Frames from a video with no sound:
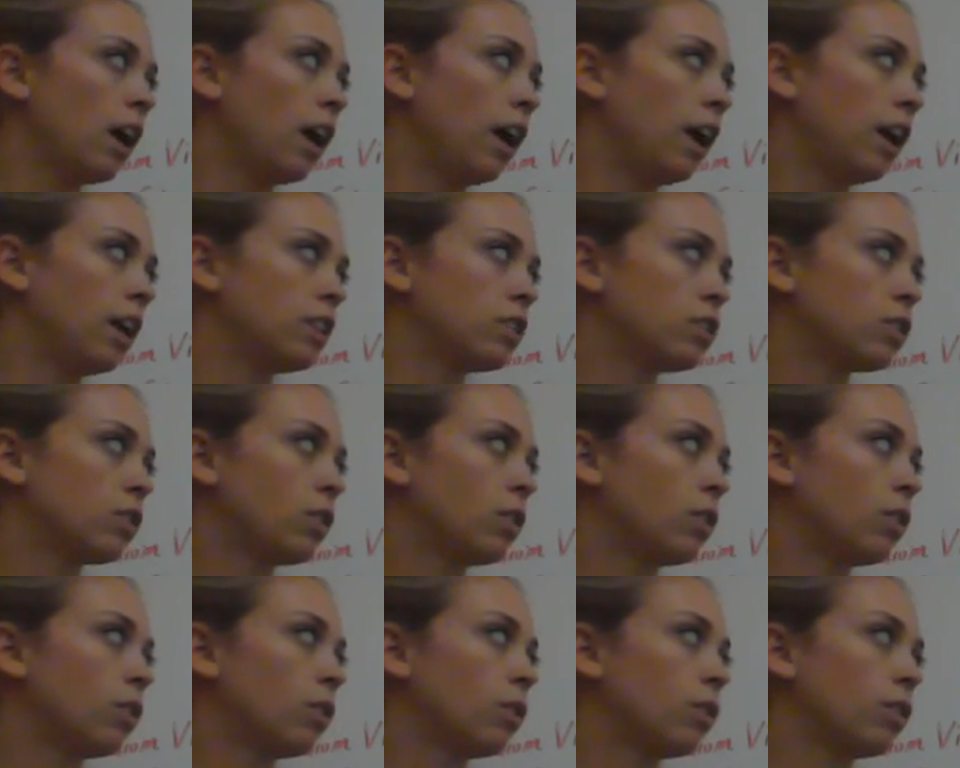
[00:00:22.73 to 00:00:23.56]
And
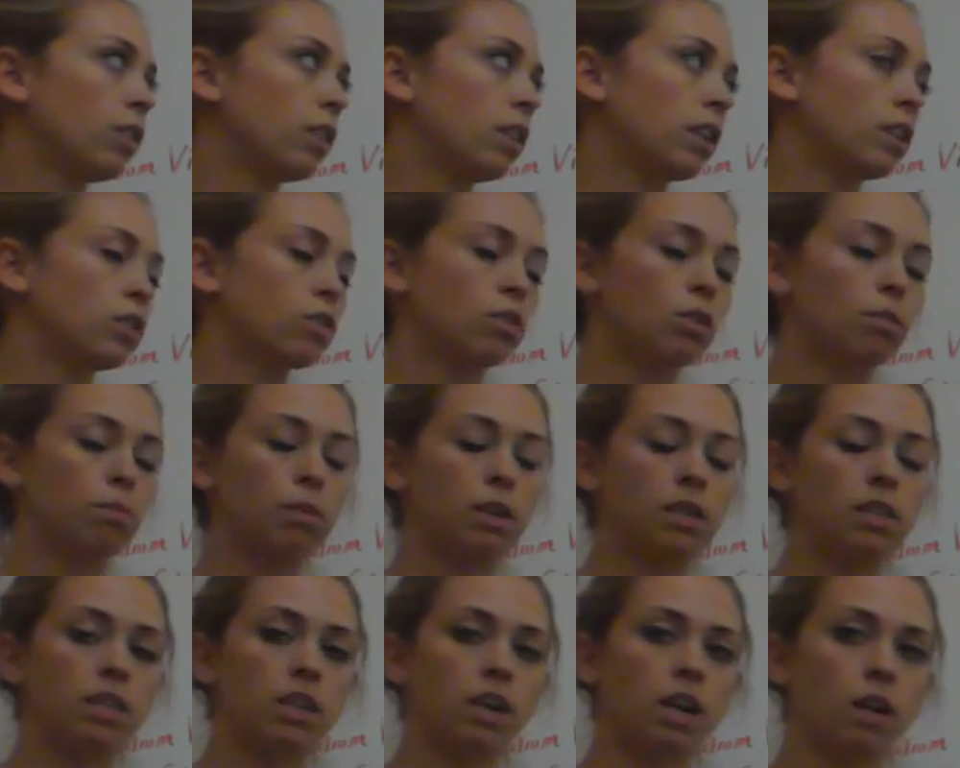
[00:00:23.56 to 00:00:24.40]
so that's only
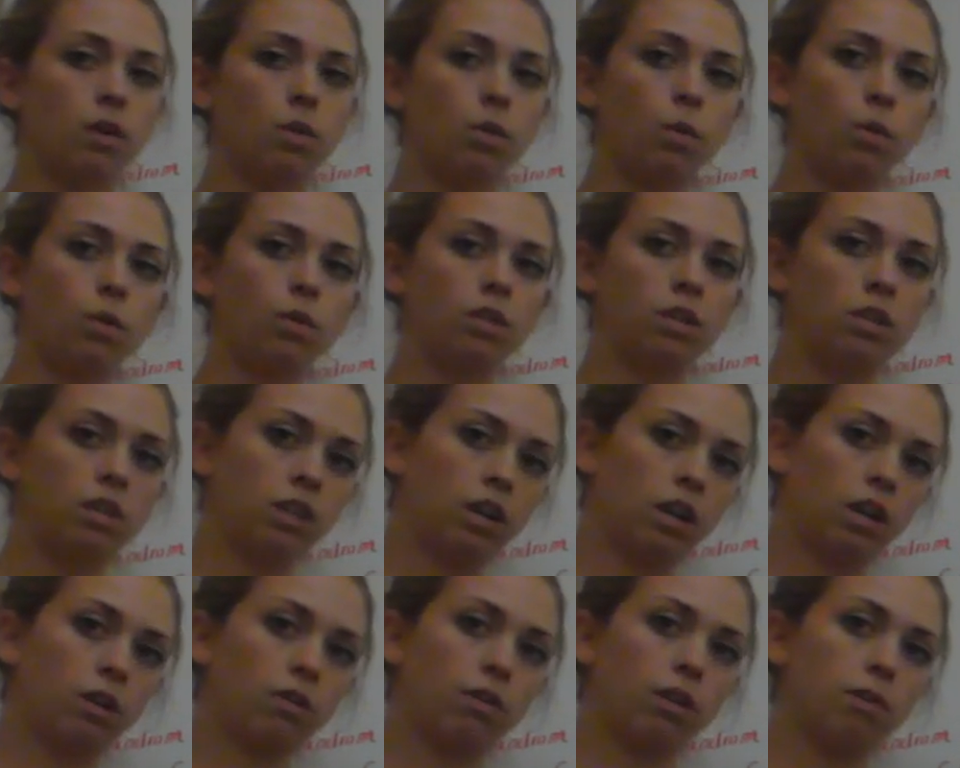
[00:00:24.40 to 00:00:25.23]
present on old and
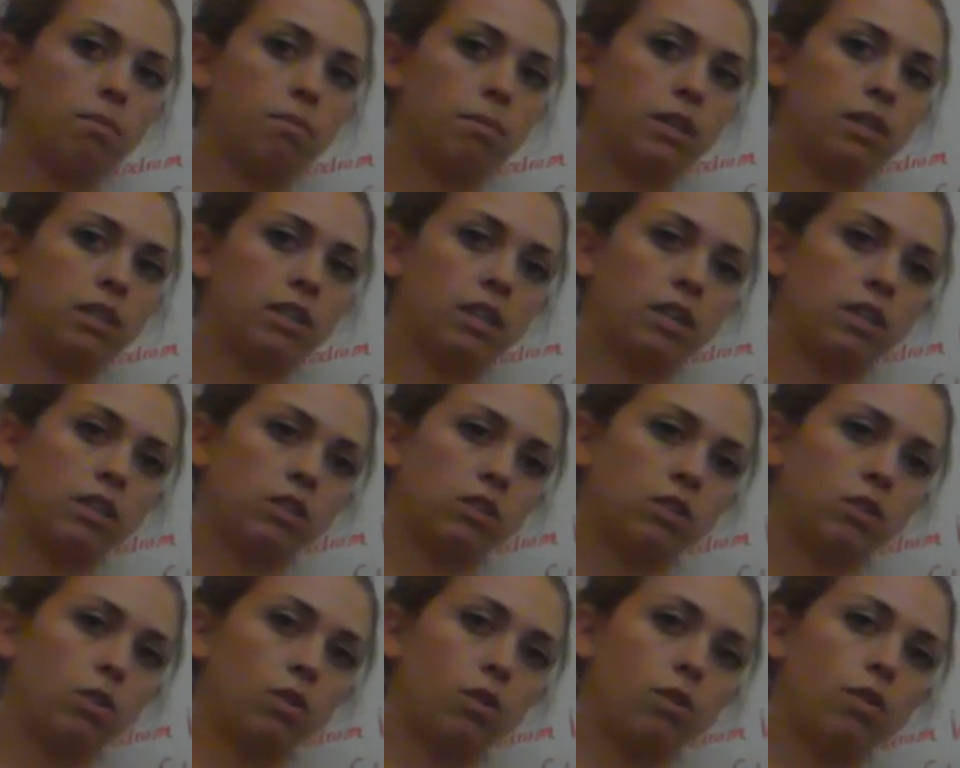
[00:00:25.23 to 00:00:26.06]
young red blood
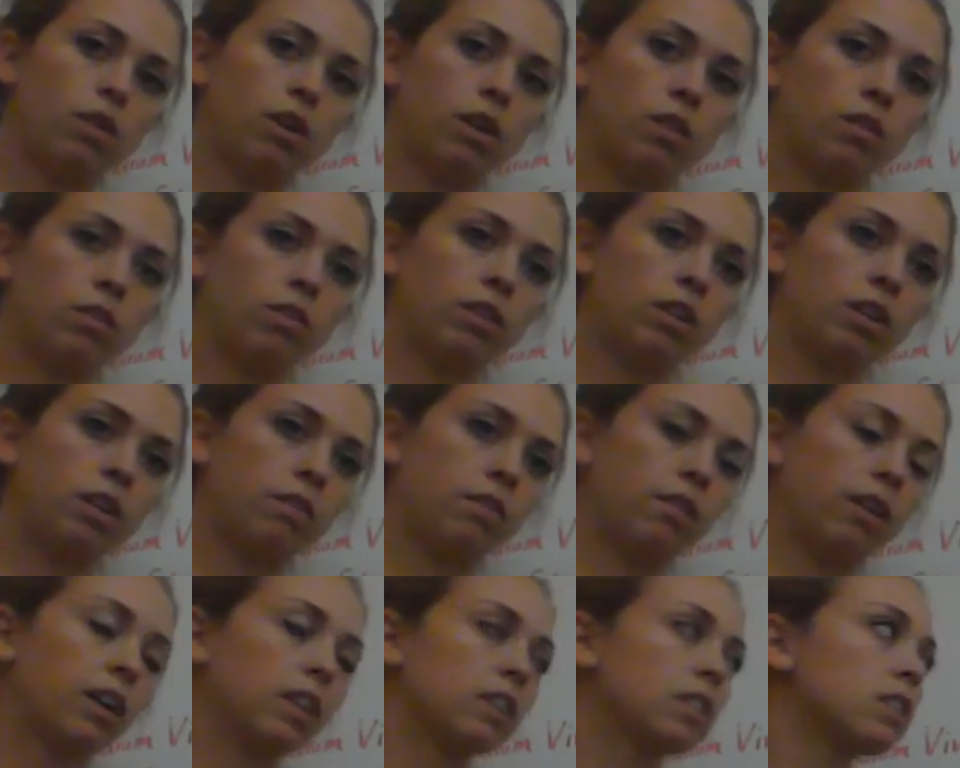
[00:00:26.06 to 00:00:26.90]
cells, so it only
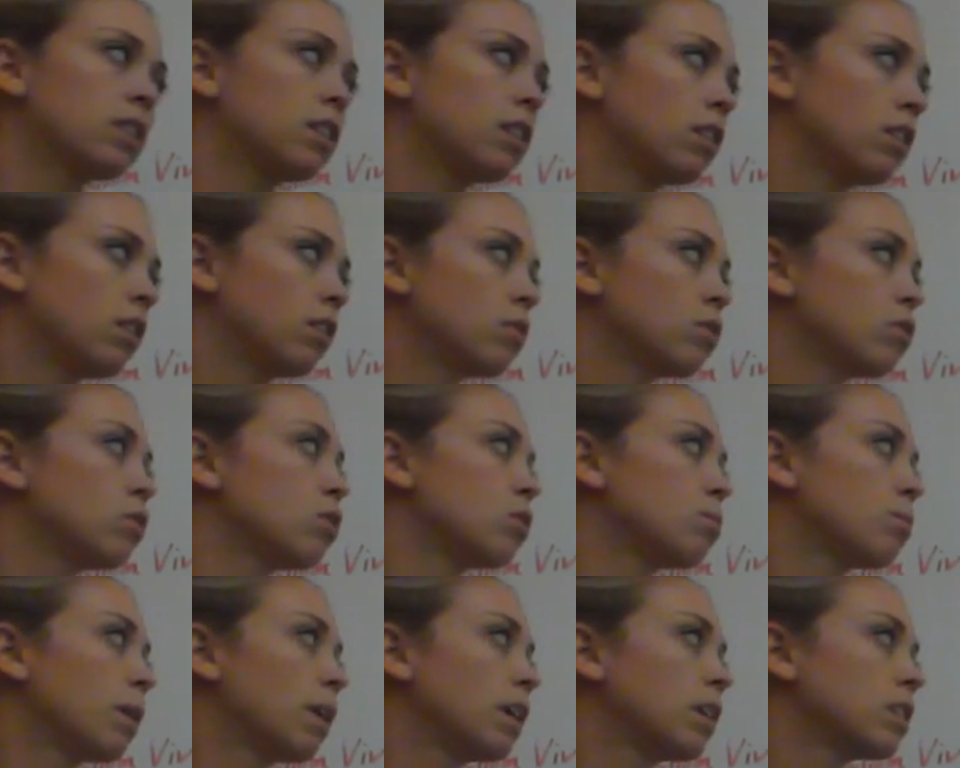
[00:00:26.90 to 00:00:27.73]
affects those
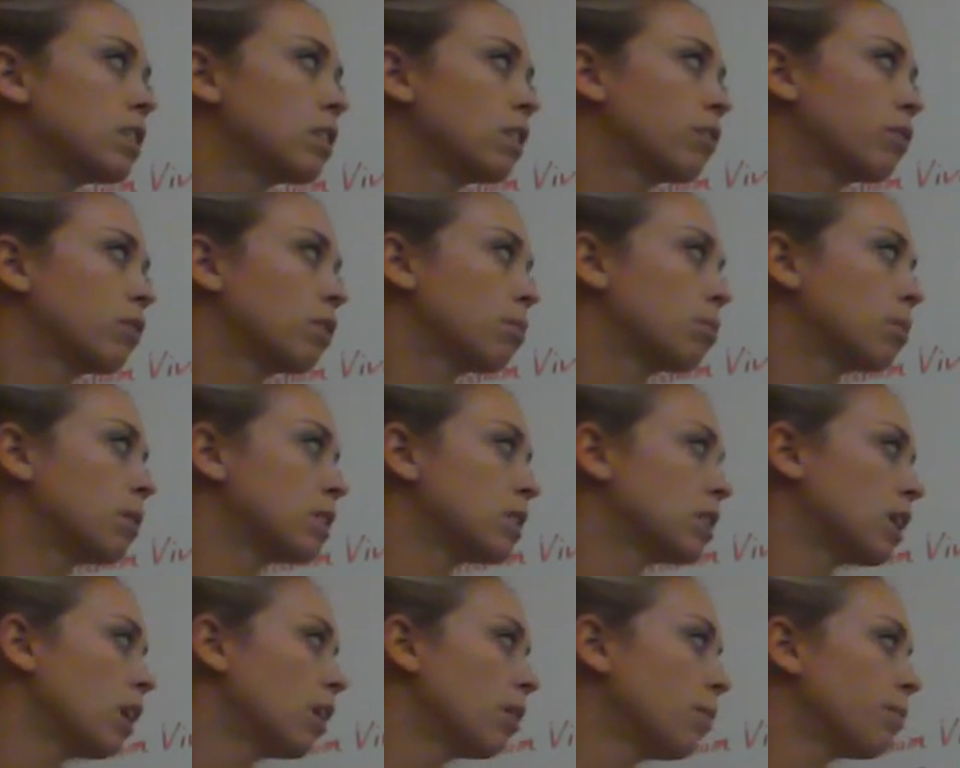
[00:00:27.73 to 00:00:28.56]
two parts of the red
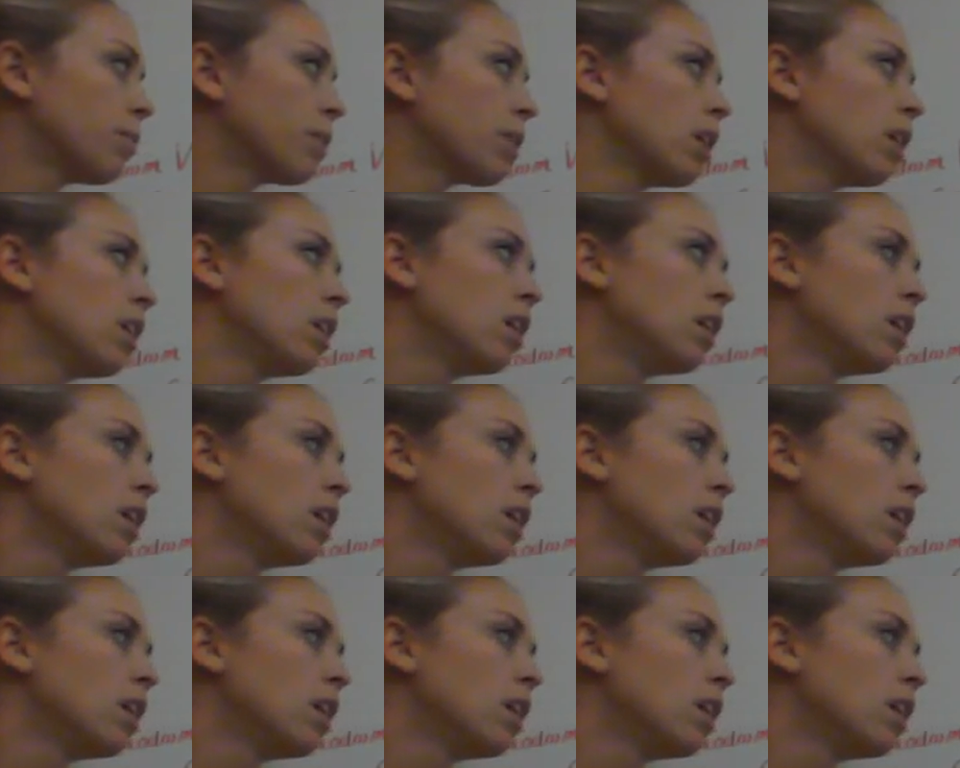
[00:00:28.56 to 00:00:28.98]
blood cell.